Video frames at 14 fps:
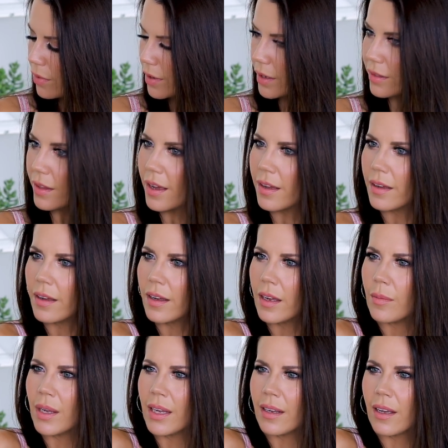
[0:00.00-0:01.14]
Look at that.
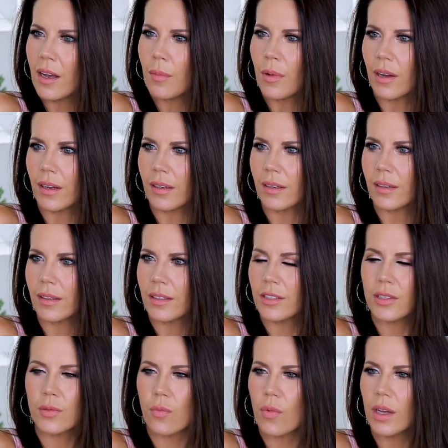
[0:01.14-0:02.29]
I mean, come on.
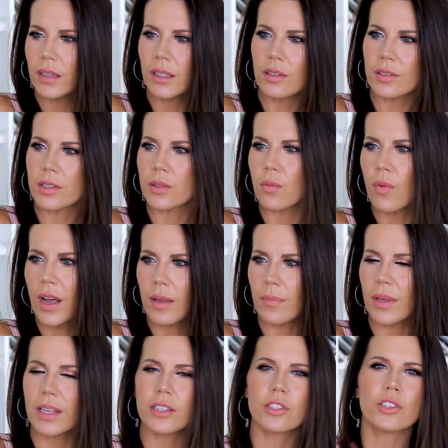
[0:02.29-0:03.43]
Just one little
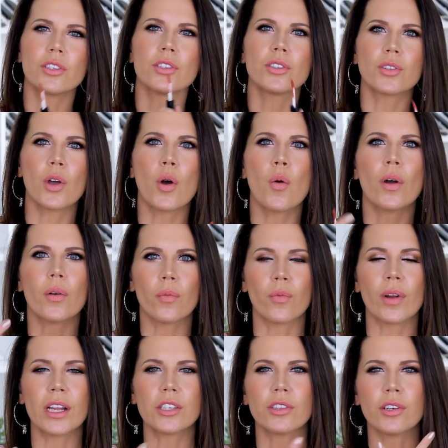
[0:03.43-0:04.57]
swipe. It's just so
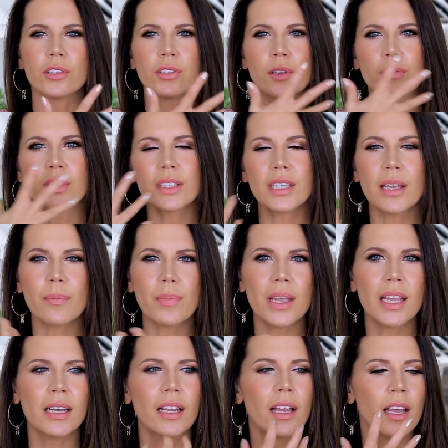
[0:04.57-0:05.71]
rich. There's no
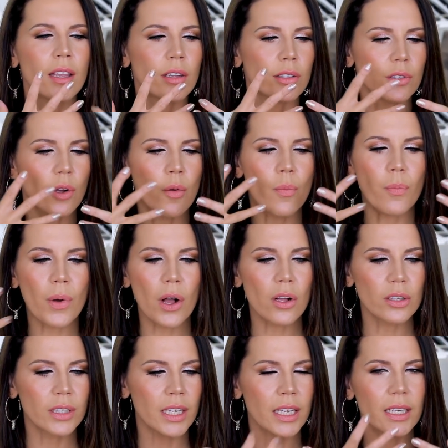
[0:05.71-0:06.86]
skipping, there's no
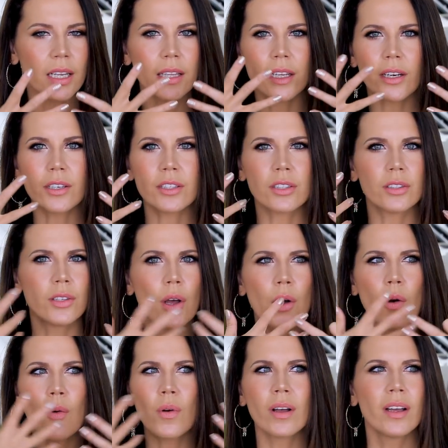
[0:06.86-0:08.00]
balding, there's
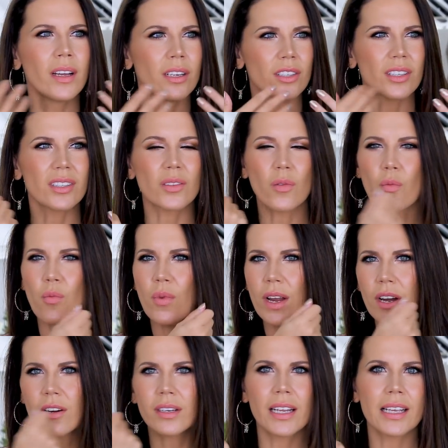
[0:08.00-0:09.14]
no just
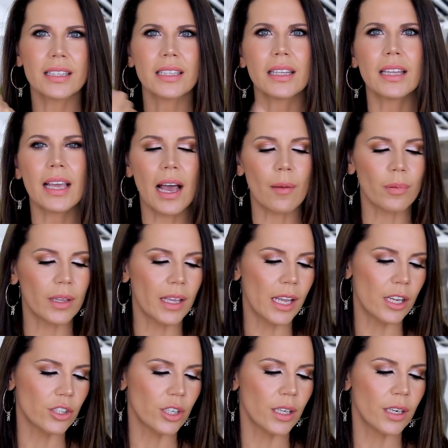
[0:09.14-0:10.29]
weirdness in the
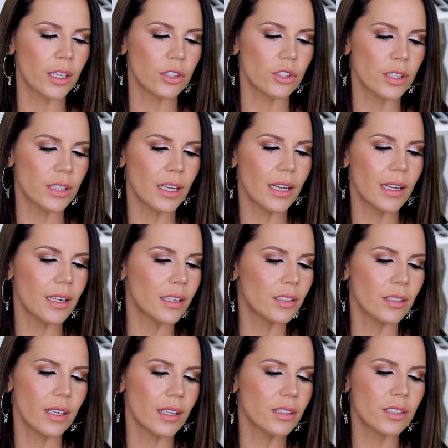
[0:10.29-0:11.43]
application. It's just
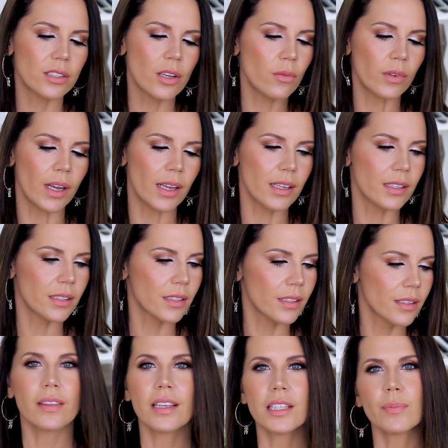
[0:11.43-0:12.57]
it's so nice.
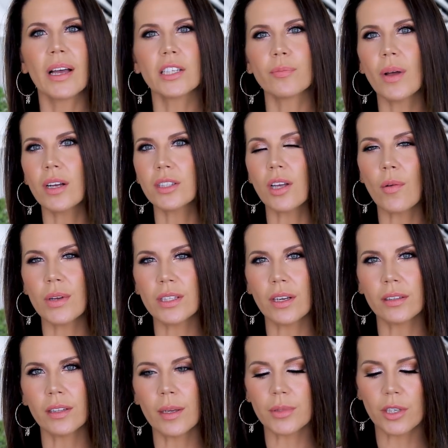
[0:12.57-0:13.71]
These Smashbox Always
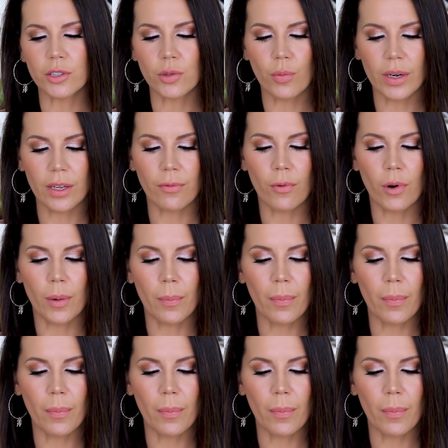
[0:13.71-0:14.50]
On Lips are 24